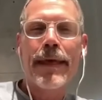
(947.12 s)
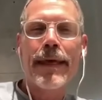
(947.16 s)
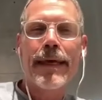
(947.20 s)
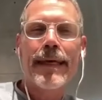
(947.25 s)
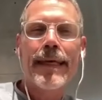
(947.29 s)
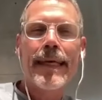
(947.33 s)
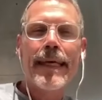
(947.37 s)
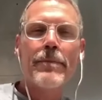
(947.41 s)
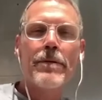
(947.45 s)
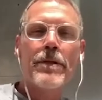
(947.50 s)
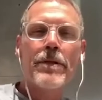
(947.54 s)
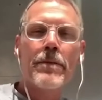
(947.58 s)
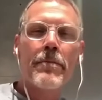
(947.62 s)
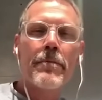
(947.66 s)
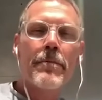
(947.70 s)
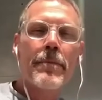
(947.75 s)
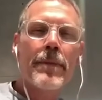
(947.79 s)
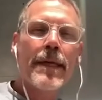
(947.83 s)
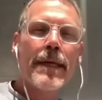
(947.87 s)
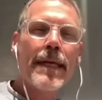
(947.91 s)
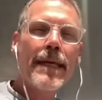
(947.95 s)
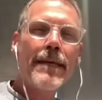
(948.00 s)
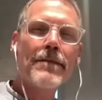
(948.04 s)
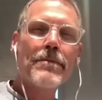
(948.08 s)
keeps
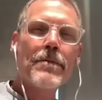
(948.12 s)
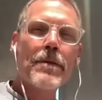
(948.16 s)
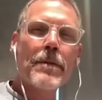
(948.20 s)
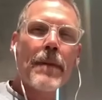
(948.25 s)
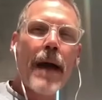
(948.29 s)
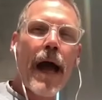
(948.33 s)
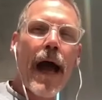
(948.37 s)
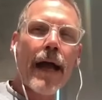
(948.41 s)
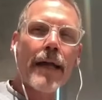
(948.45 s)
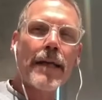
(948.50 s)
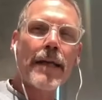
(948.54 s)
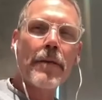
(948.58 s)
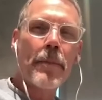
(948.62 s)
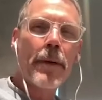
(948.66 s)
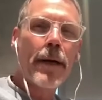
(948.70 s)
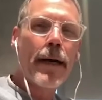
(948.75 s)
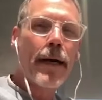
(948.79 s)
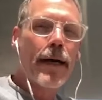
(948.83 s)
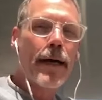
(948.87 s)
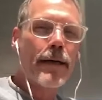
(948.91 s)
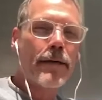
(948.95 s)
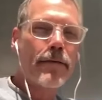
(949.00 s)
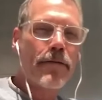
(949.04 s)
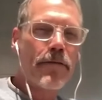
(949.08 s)
them
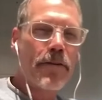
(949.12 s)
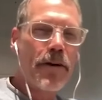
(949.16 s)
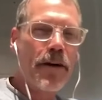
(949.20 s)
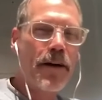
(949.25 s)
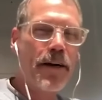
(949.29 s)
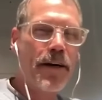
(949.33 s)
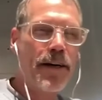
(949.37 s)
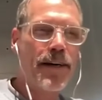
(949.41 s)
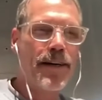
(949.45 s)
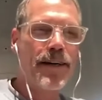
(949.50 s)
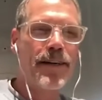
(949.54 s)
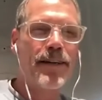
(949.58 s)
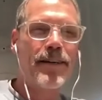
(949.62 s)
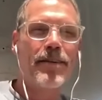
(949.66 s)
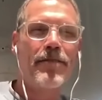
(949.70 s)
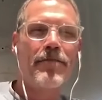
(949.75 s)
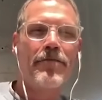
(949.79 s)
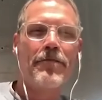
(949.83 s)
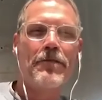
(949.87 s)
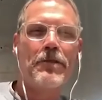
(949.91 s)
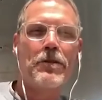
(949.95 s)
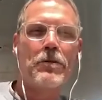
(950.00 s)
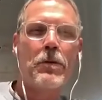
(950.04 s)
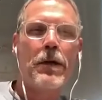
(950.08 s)
occupied
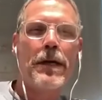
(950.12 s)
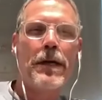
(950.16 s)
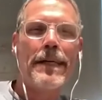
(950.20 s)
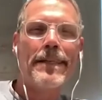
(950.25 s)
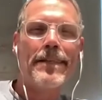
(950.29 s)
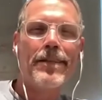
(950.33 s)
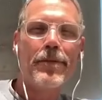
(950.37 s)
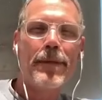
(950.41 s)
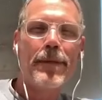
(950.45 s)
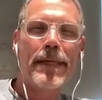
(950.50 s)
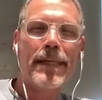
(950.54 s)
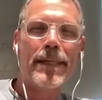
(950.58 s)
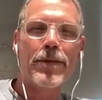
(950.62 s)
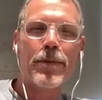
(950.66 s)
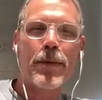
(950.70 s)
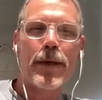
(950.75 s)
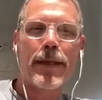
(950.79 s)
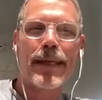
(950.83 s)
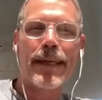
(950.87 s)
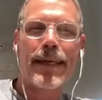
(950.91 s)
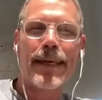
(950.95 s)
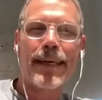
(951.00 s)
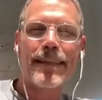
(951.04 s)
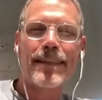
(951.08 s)
for 22 minutes while
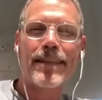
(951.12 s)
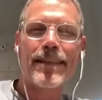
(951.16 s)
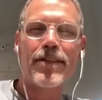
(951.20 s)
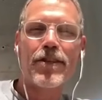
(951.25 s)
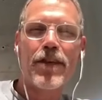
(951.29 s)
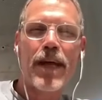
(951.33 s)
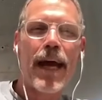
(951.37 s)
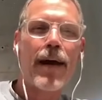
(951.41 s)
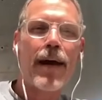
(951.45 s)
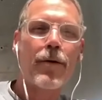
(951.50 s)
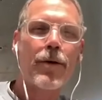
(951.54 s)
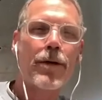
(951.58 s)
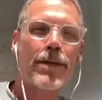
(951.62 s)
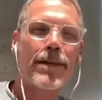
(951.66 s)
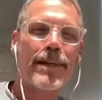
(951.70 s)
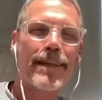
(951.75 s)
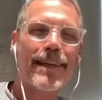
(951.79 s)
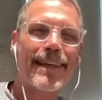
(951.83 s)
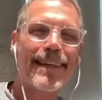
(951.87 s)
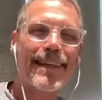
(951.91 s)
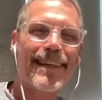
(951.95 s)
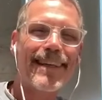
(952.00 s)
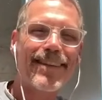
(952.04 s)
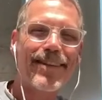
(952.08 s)
they get to shower,
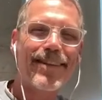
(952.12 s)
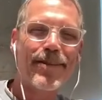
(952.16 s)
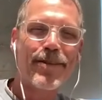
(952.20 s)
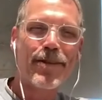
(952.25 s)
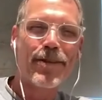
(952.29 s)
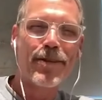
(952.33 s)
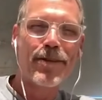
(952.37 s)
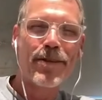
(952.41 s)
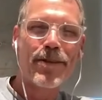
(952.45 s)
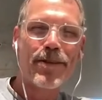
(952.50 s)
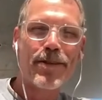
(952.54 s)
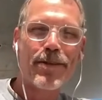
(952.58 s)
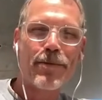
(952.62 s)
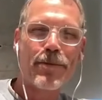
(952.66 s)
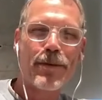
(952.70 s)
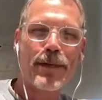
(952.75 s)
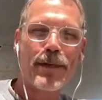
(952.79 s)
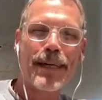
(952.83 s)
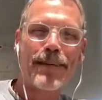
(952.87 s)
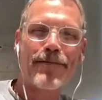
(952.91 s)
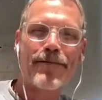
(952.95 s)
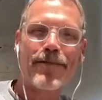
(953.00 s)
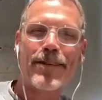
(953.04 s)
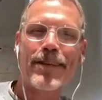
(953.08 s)
or
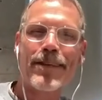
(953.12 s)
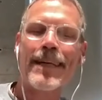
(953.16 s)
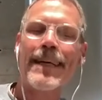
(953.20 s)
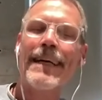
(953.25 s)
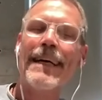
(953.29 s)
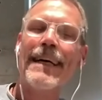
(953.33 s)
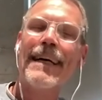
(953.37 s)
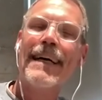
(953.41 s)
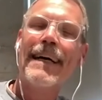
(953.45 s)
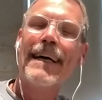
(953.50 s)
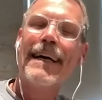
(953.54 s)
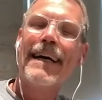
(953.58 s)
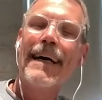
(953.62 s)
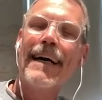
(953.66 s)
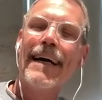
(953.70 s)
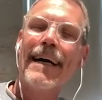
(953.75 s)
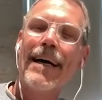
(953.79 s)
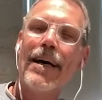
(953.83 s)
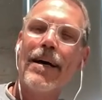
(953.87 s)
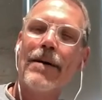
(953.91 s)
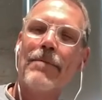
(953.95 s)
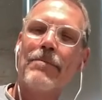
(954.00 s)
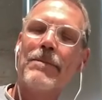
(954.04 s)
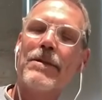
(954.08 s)
whatever.
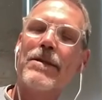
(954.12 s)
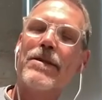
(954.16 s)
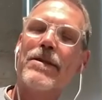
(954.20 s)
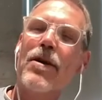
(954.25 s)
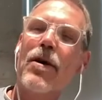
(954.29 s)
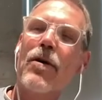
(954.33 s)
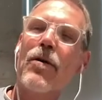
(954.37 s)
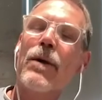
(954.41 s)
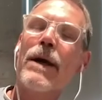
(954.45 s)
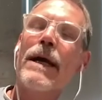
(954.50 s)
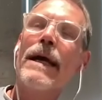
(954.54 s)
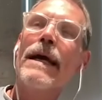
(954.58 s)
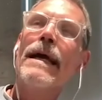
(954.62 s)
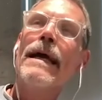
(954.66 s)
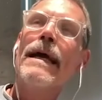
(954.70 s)
So